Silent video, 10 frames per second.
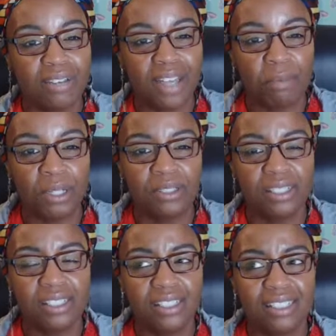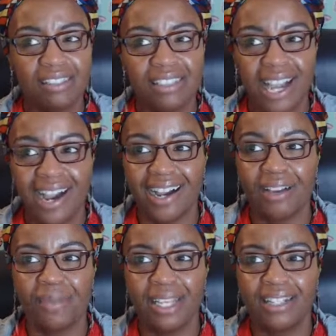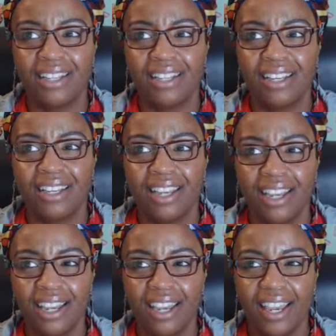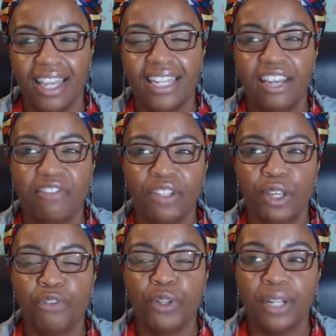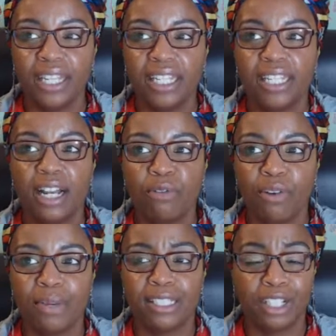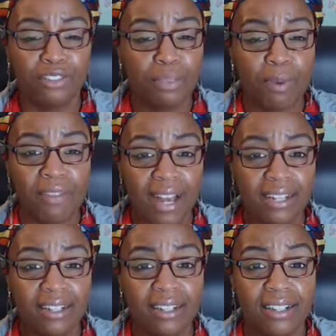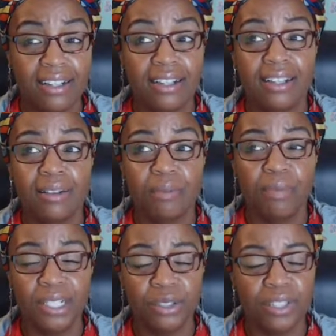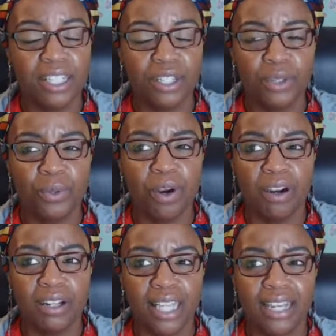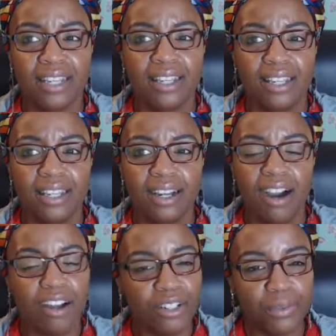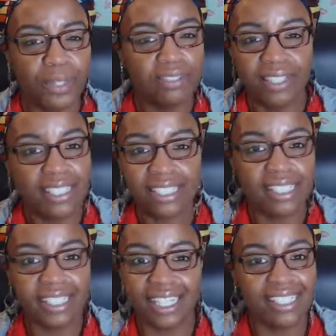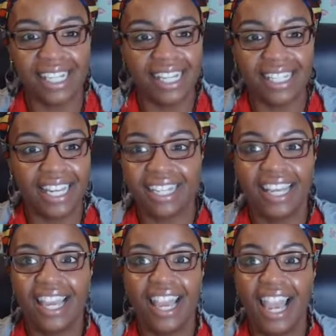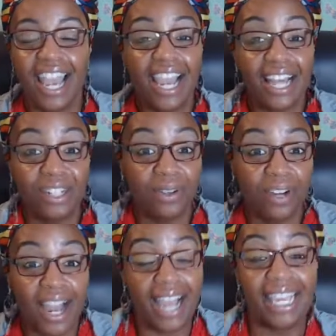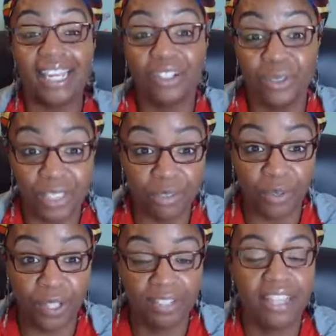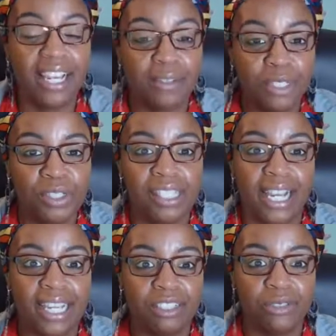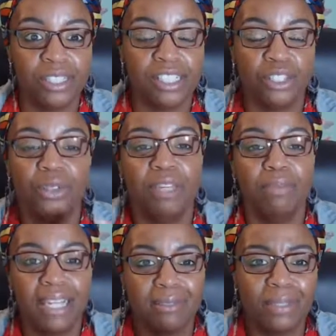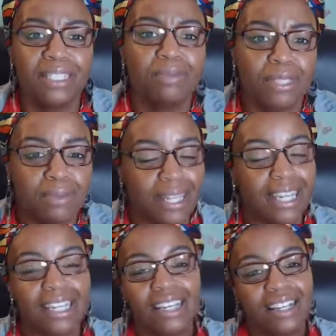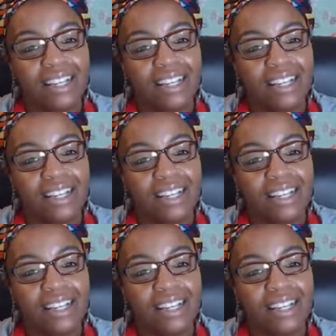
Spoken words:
of that person's time. And if you're getting help from a service provider, make sure that you are like honor whatever it is that they say, like, hey, I can't do this for you. If they come to you and say, I can't do this, and you keep begging, please, like